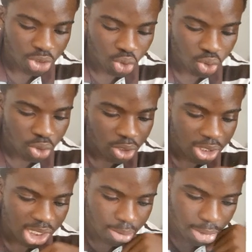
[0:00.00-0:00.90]
So this
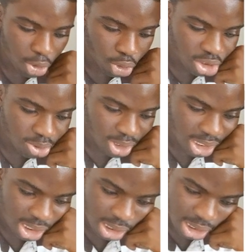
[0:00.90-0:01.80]
is the microchips,
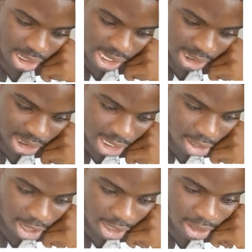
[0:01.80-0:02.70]
and that's the tag,
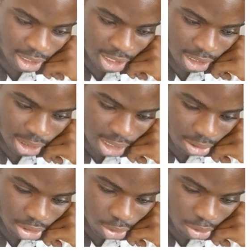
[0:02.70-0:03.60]
right? The
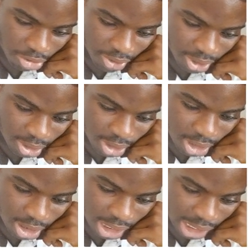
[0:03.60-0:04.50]
radio waves.
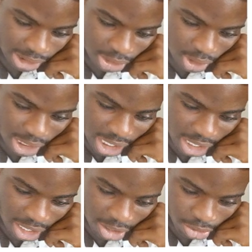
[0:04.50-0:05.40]
I sense the
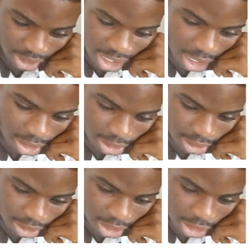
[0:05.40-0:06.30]
reader,
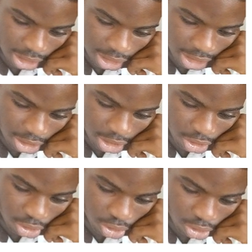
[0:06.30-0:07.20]
and the
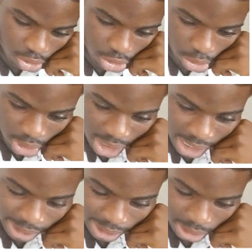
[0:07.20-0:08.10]
computer
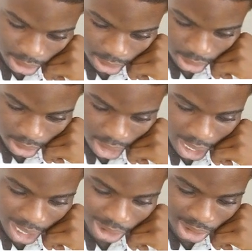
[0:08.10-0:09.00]
accesses it.
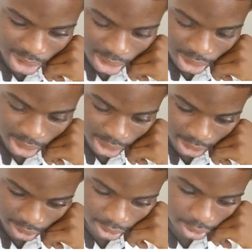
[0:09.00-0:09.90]
accesses it.